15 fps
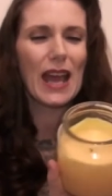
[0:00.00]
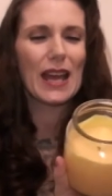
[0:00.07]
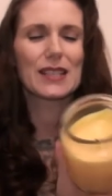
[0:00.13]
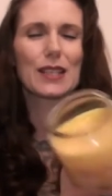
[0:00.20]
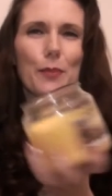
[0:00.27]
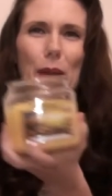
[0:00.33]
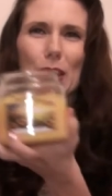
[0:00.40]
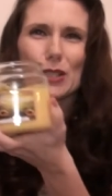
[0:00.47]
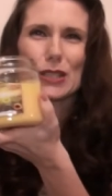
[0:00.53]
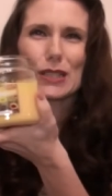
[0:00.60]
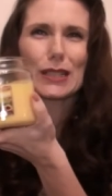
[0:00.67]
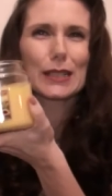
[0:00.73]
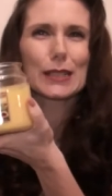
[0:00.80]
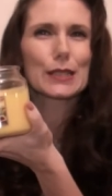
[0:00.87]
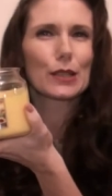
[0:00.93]
It's got pictures of
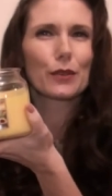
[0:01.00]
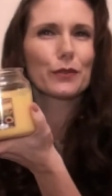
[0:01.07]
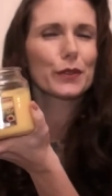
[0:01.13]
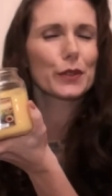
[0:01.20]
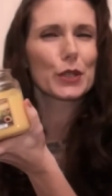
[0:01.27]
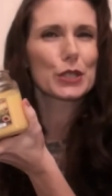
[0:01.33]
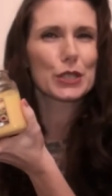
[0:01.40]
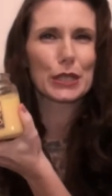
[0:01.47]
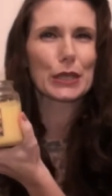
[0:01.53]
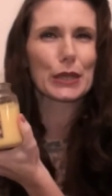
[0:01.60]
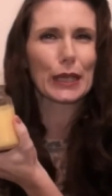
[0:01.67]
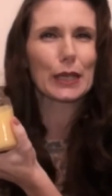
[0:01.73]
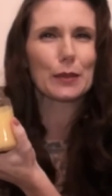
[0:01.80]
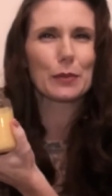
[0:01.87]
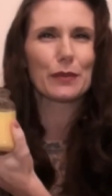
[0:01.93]
like sunflowers, so you
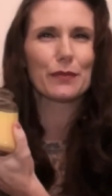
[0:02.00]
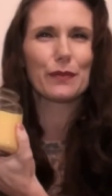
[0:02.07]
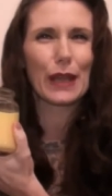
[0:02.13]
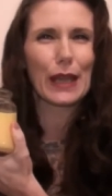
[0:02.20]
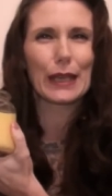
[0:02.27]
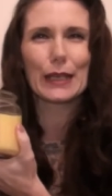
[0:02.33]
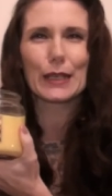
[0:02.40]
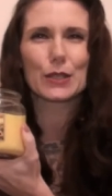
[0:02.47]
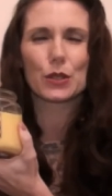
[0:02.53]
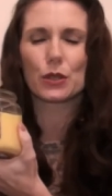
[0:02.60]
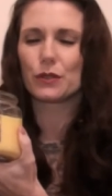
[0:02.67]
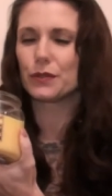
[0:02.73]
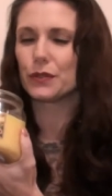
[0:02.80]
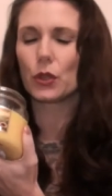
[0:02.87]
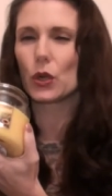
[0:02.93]
think it'd be very sort
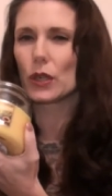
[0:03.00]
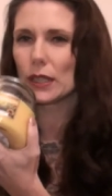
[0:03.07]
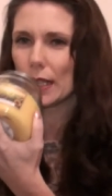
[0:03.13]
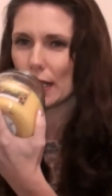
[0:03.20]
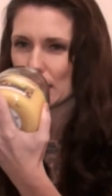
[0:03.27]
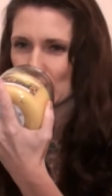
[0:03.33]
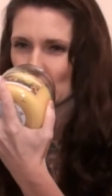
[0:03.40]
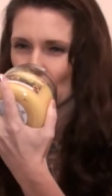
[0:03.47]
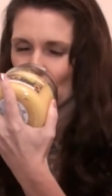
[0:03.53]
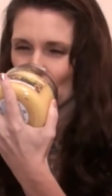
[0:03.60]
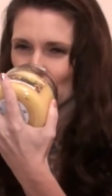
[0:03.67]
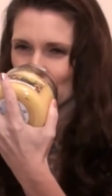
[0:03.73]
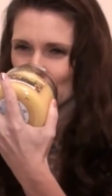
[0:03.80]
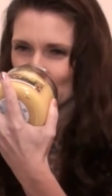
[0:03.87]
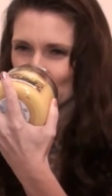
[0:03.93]
of florally. It's
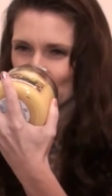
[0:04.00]
not.